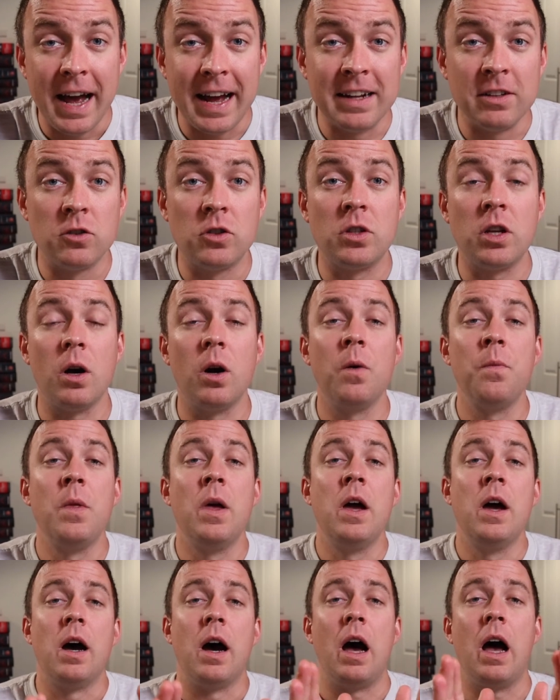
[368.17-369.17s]
And
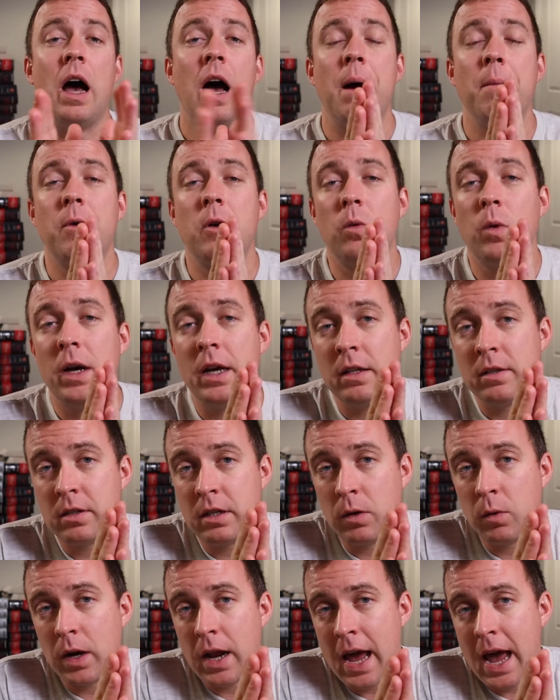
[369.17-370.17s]
so I'm gonna wait and
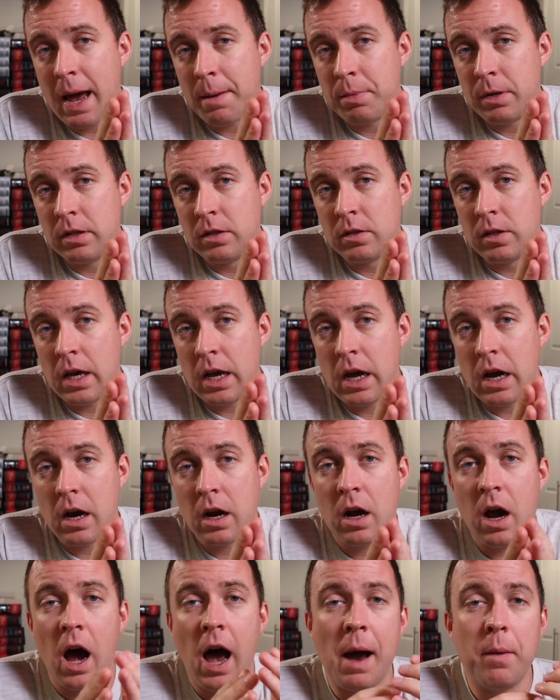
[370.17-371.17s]
see what happens
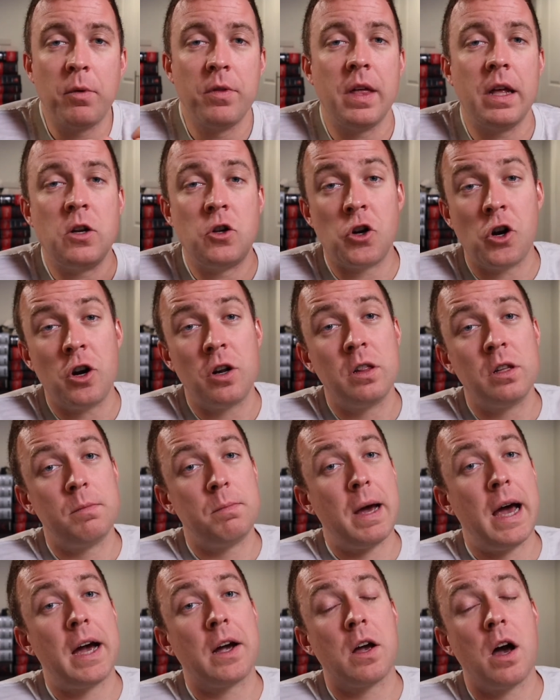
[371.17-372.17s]
there. I will then turn
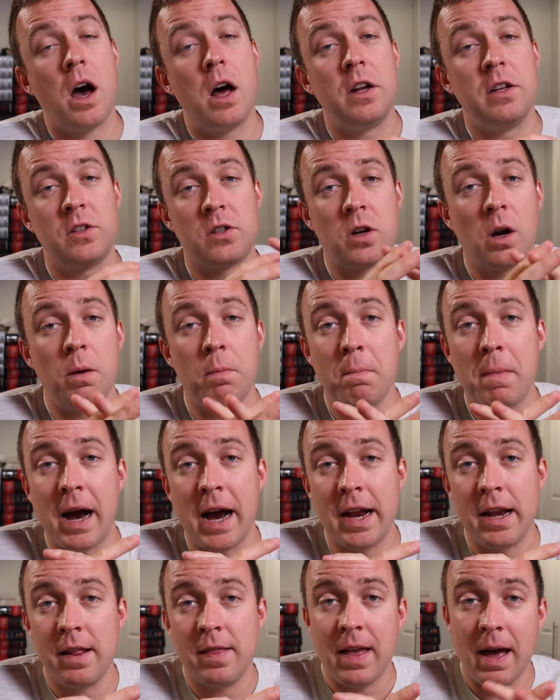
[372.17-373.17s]
them back on and start
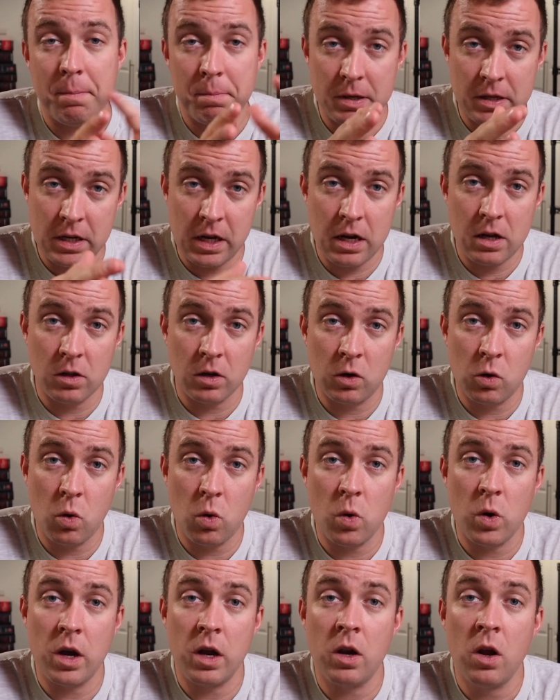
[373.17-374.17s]
mining that particular
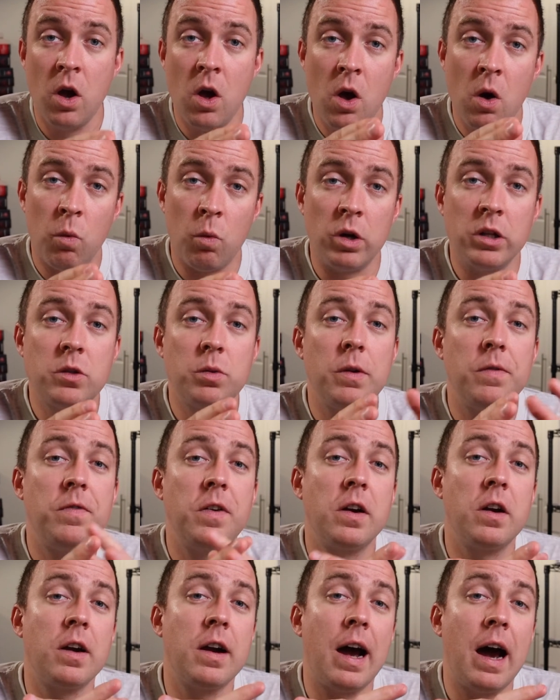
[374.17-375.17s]
coin once we
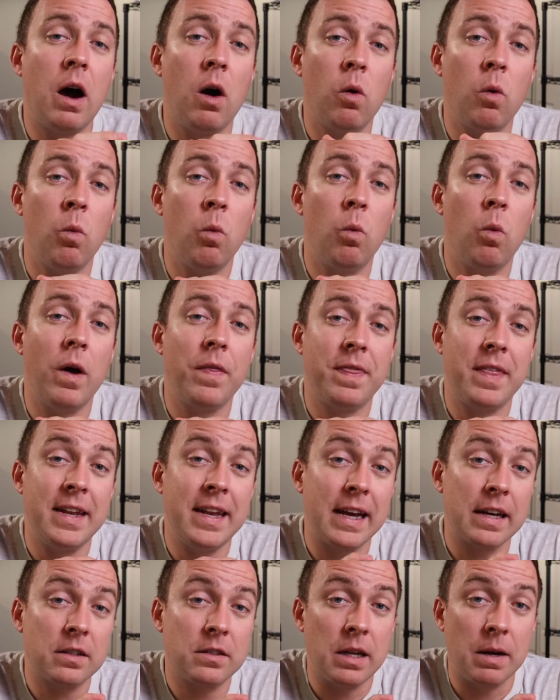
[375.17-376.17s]
figure out what
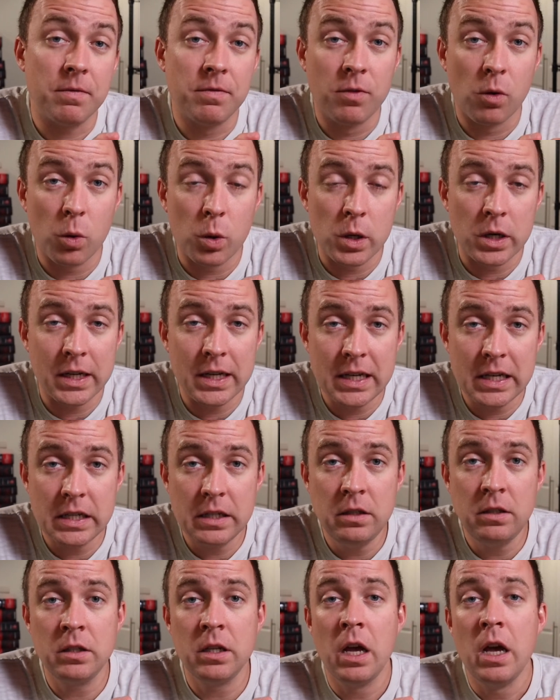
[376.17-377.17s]
the next step forward
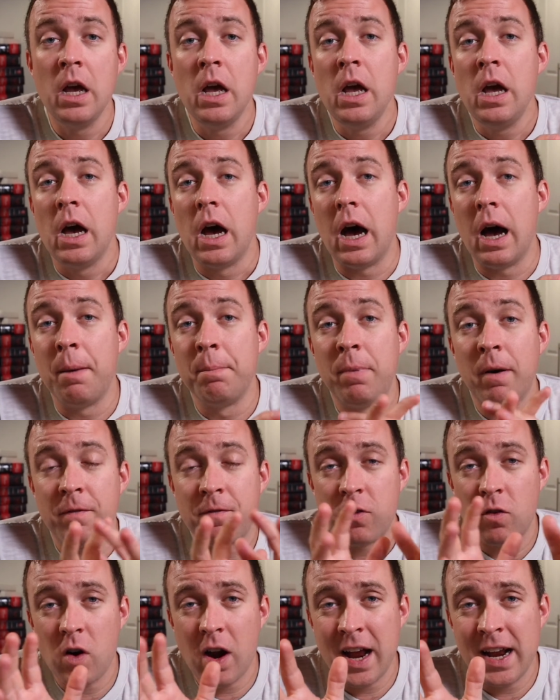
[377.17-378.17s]
is. Um,
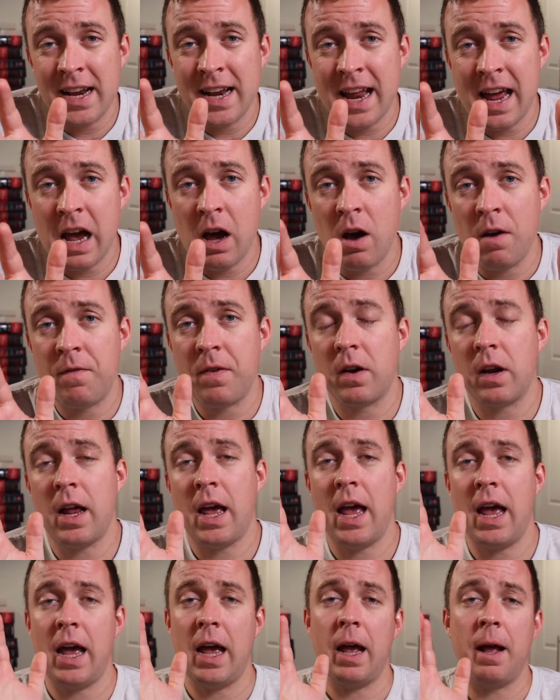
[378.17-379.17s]
but for right now, I
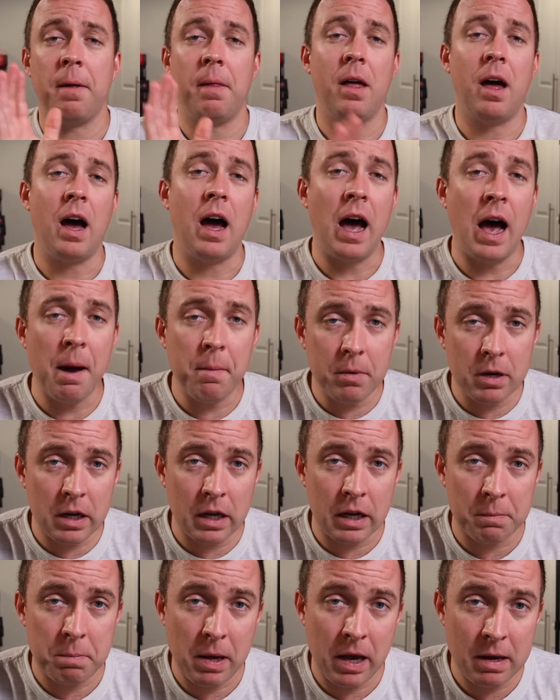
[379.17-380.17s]
figured, hey, I'm
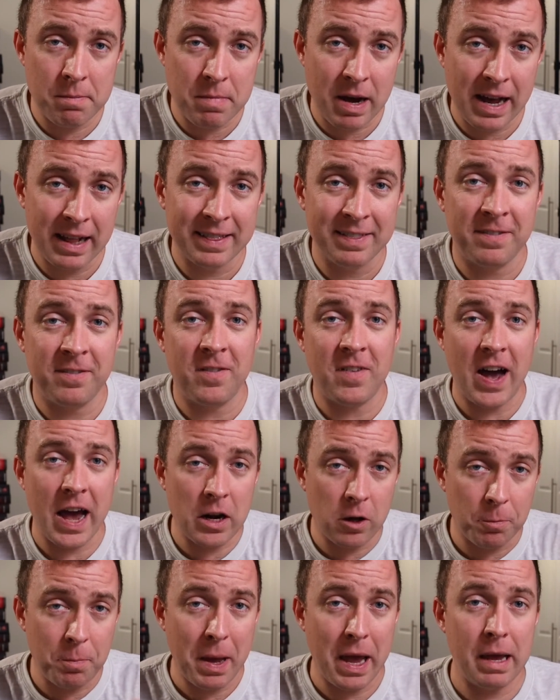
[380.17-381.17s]
gonna get paid my
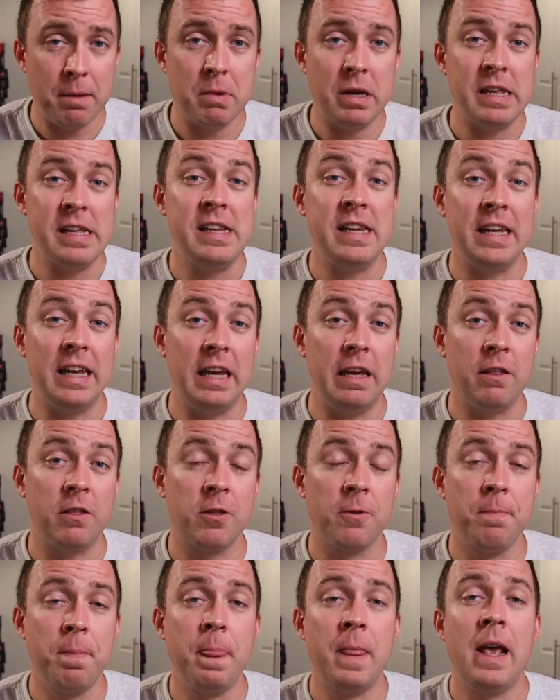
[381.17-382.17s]
final payment in E T
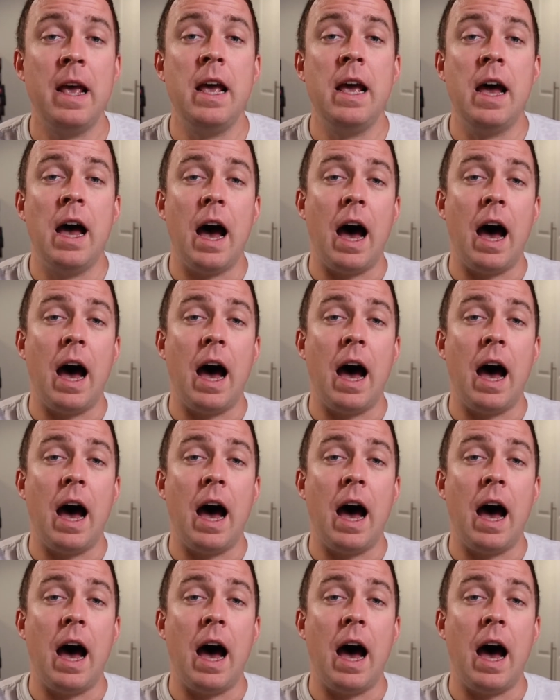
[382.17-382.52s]
H.